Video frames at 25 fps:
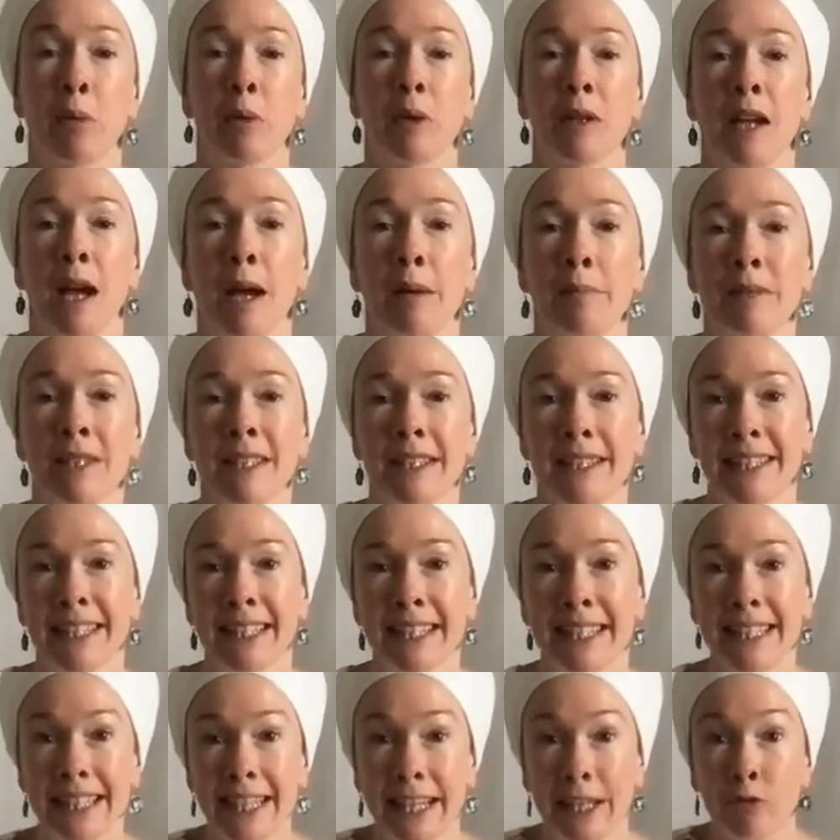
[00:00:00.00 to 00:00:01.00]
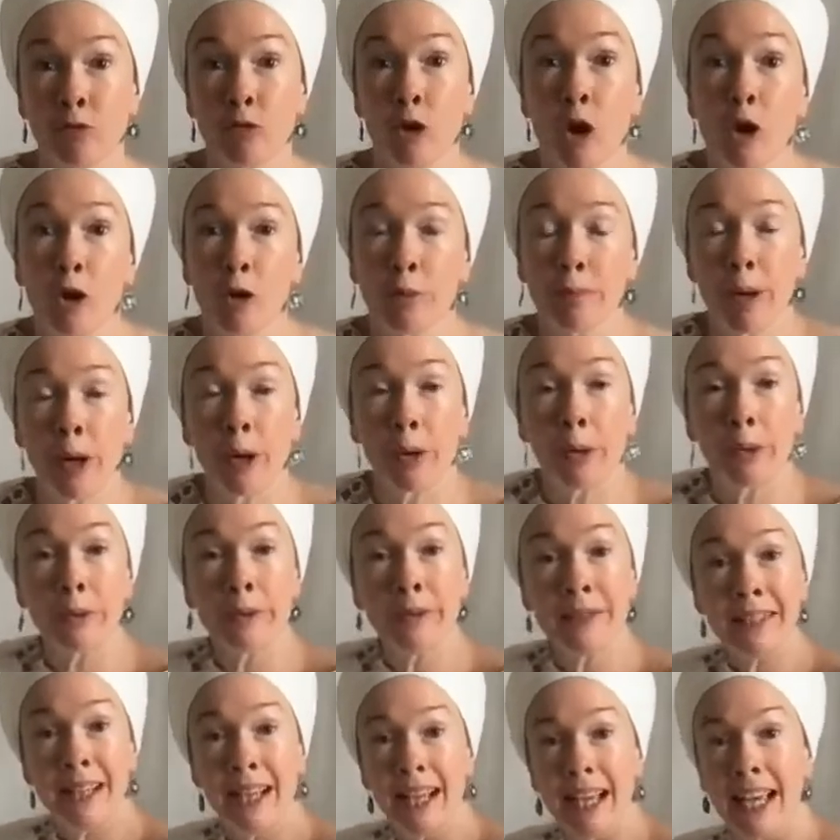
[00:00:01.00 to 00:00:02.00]
we'll come to sitting in rock
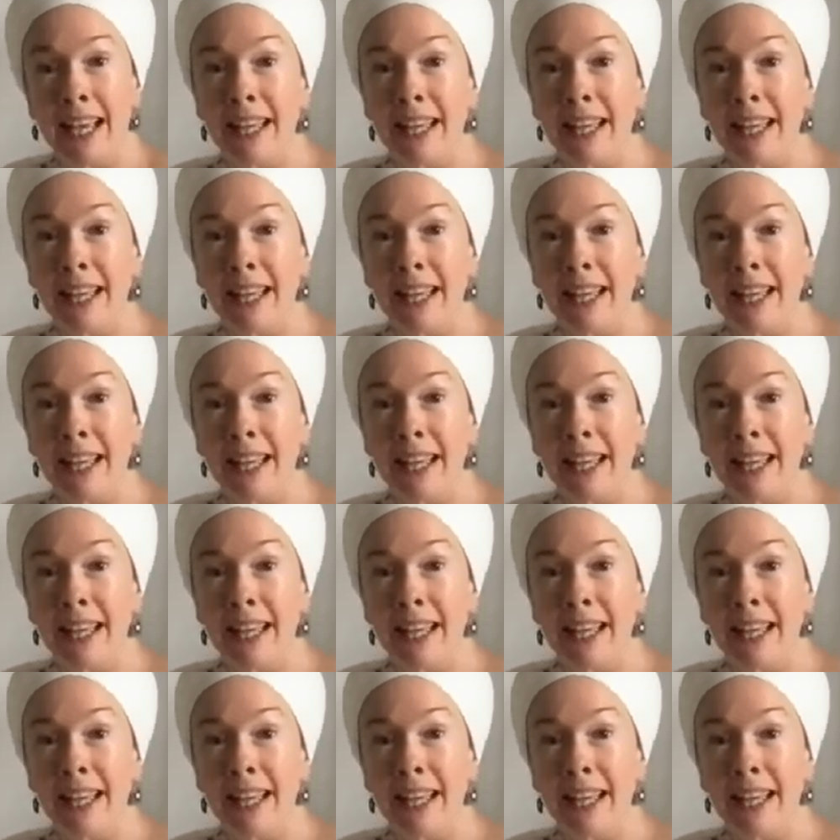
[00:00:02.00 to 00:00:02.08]
pose.